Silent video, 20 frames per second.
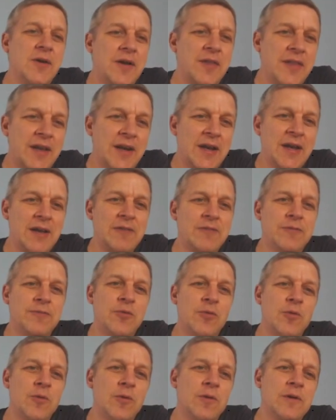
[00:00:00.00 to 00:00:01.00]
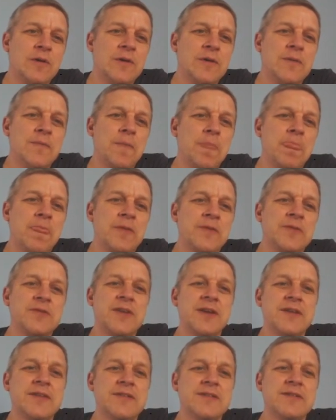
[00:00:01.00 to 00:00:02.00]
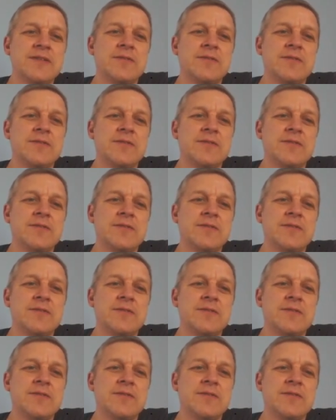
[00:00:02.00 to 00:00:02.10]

And then I had 4 sets